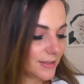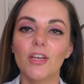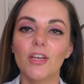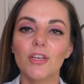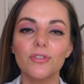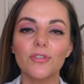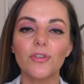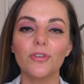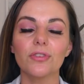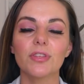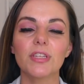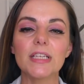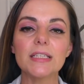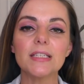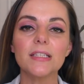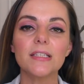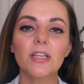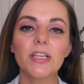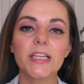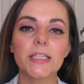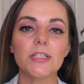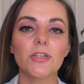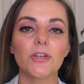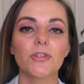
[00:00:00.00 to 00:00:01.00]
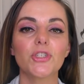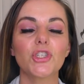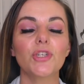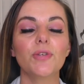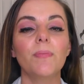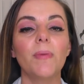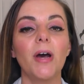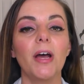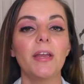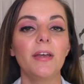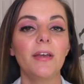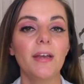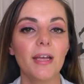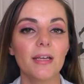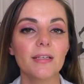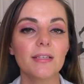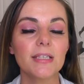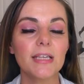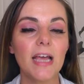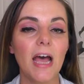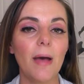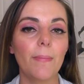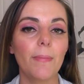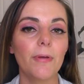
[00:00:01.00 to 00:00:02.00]
So this leads on to my
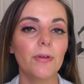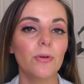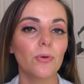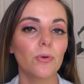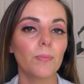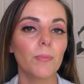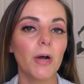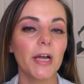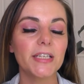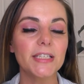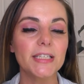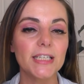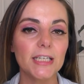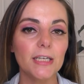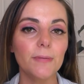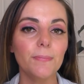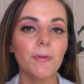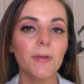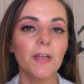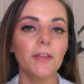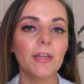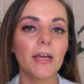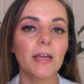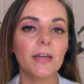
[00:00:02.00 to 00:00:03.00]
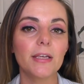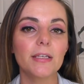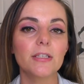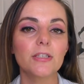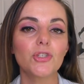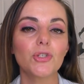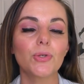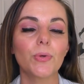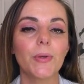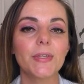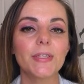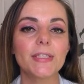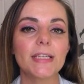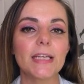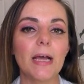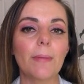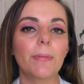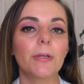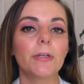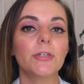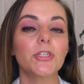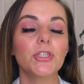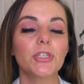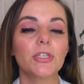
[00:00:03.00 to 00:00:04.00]
next habit or my tip, and that is to
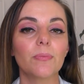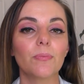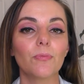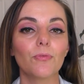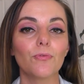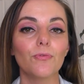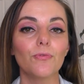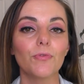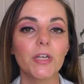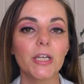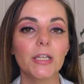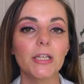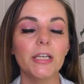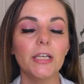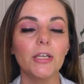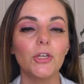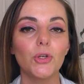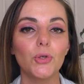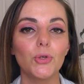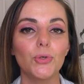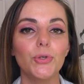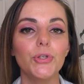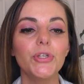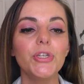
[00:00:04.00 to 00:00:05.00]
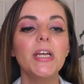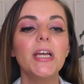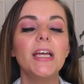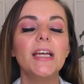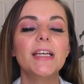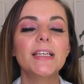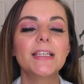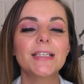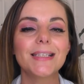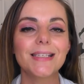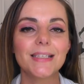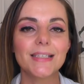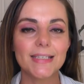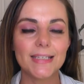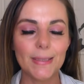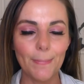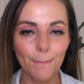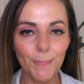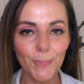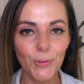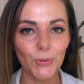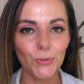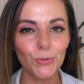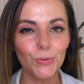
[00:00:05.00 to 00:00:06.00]
establish some really good,
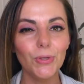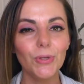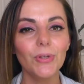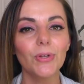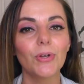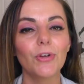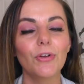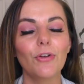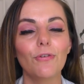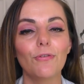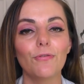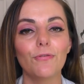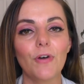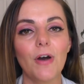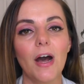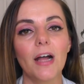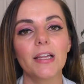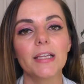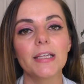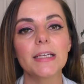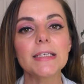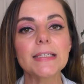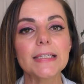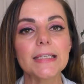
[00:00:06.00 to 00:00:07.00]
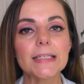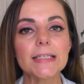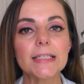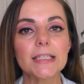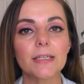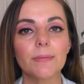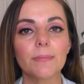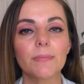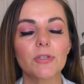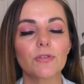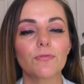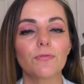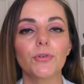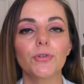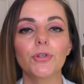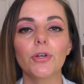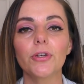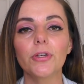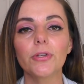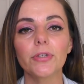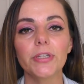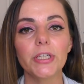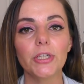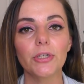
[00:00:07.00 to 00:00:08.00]
simple filing systems for not
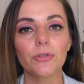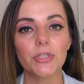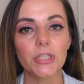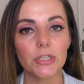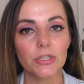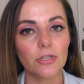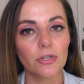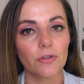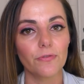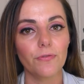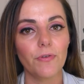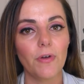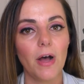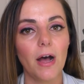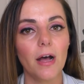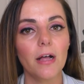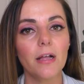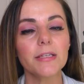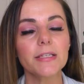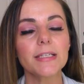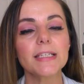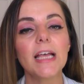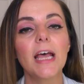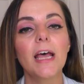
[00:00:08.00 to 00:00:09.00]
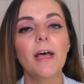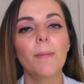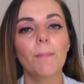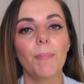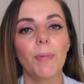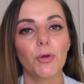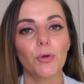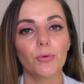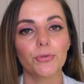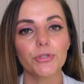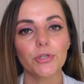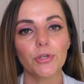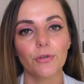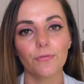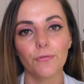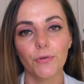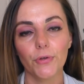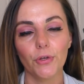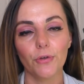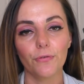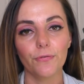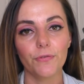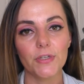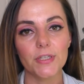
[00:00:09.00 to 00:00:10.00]
only your digital files, but also for
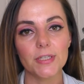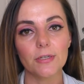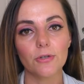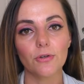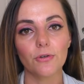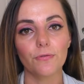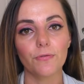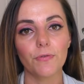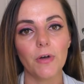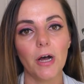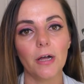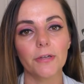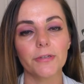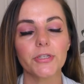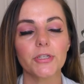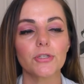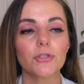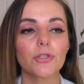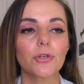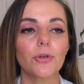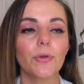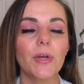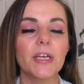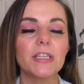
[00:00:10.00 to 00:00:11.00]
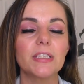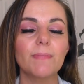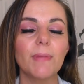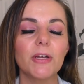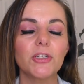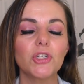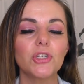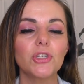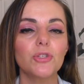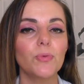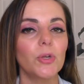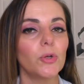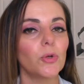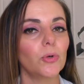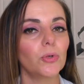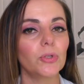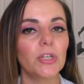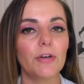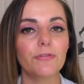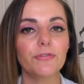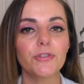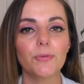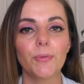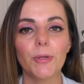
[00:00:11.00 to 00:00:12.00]
your physical files. So as much as we'd all
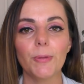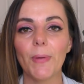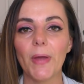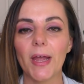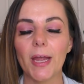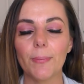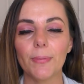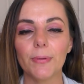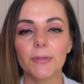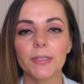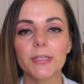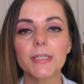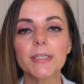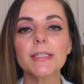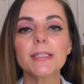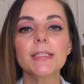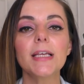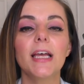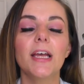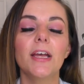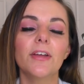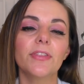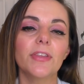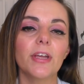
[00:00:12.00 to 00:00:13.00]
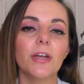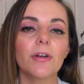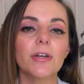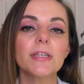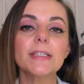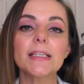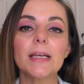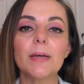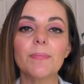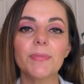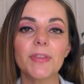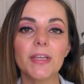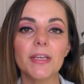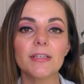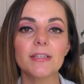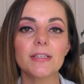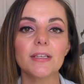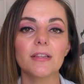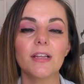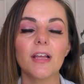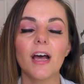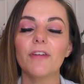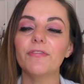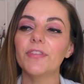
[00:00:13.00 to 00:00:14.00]
love to be paperless, there are some things
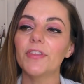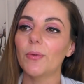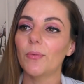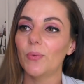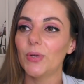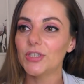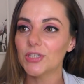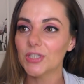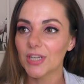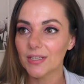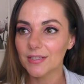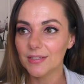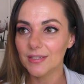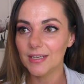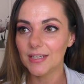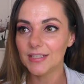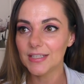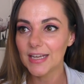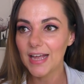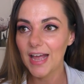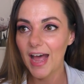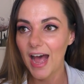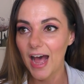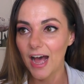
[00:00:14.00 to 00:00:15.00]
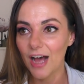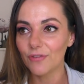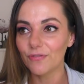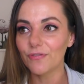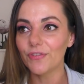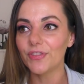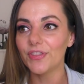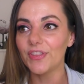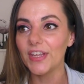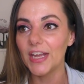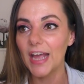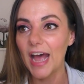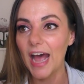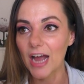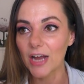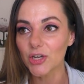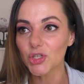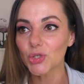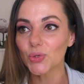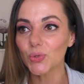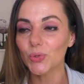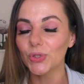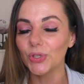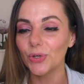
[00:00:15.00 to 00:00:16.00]
in life that we just need to have the
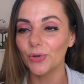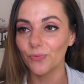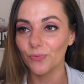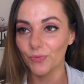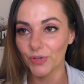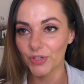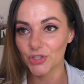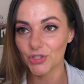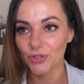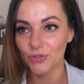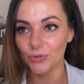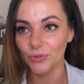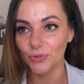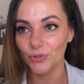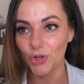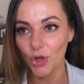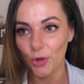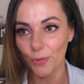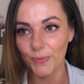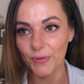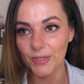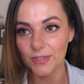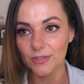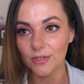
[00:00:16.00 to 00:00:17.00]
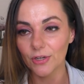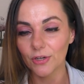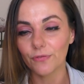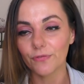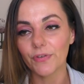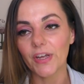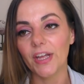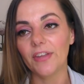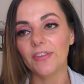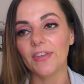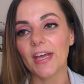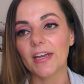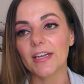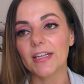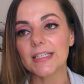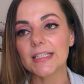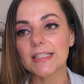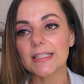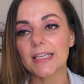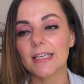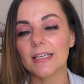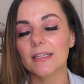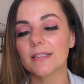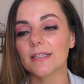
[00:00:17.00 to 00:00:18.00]
actual original copies of. And that is
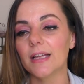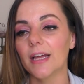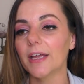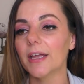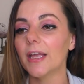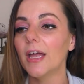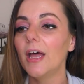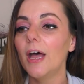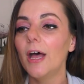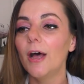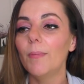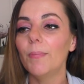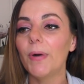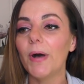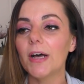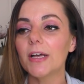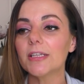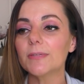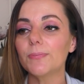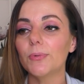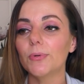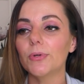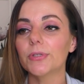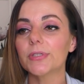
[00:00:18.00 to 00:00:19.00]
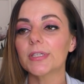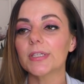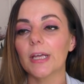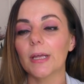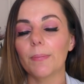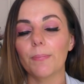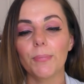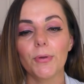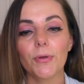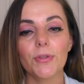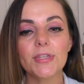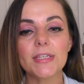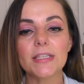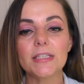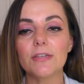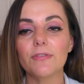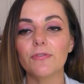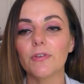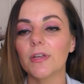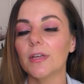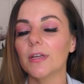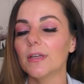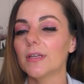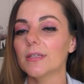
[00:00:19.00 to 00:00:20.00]
things like passports, like birth
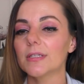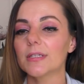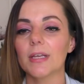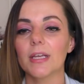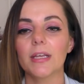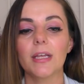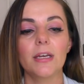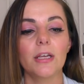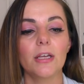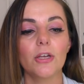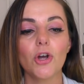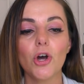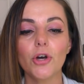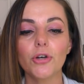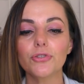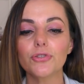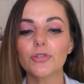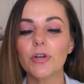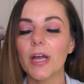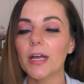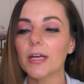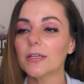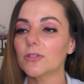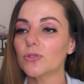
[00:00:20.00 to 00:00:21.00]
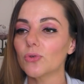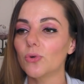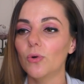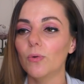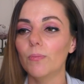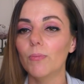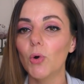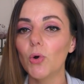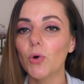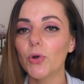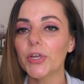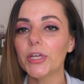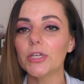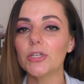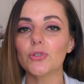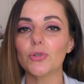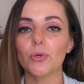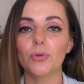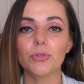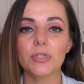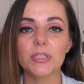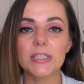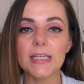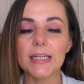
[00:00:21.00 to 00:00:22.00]
certificates, like any contracts or mortgage
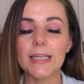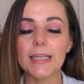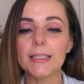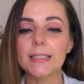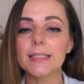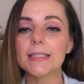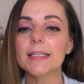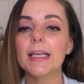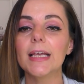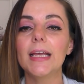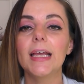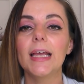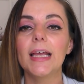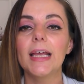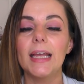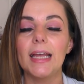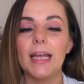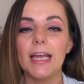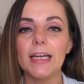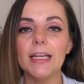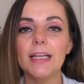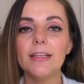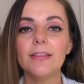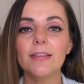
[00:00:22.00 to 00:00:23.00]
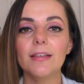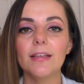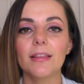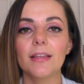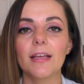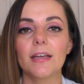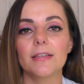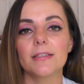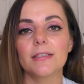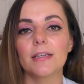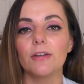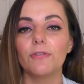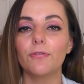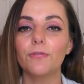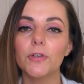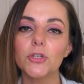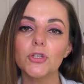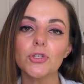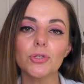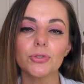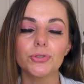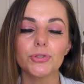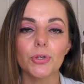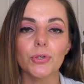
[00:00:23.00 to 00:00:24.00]
or deeds, anything that is an
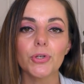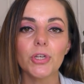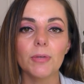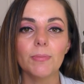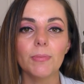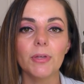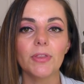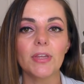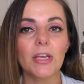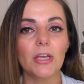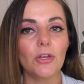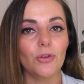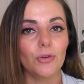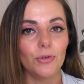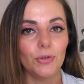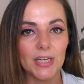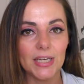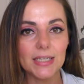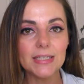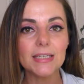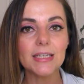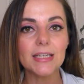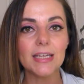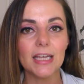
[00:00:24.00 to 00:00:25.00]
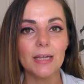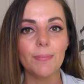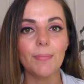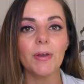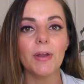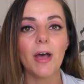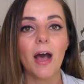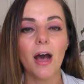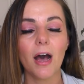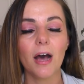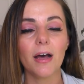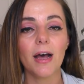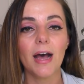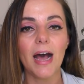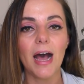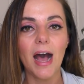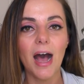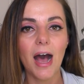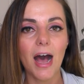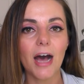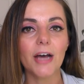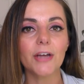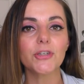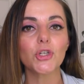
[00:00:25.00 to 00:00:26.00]
official document that you need to keep a
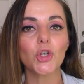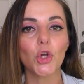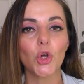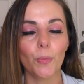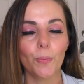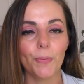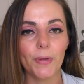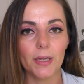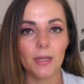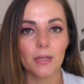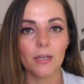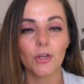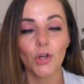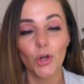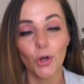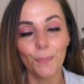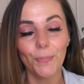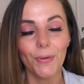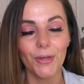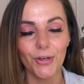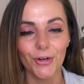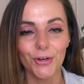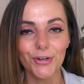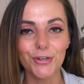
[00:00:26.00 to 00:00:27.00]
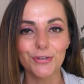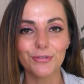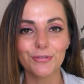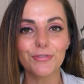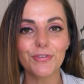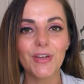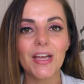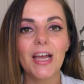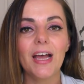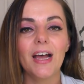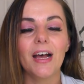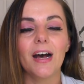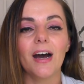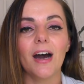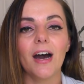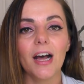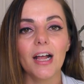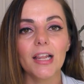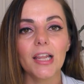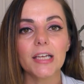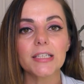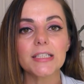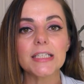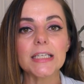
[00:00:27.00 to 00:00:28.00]
hard copy of.
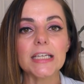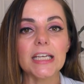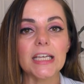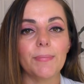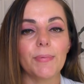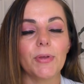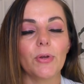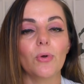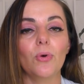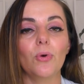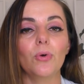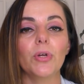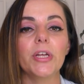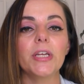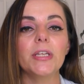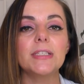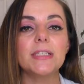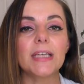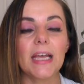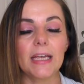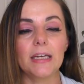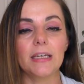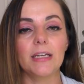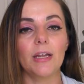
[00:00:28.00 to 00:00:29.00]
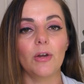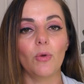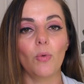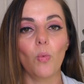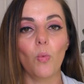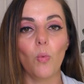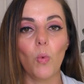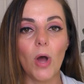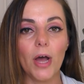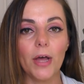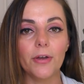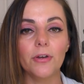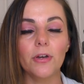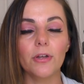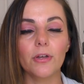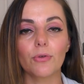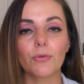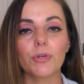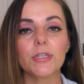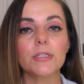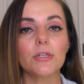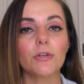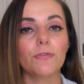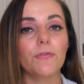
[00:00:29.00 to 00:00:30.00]
I like to keep it all contained in one
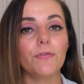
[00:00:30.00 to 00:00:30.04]
crystal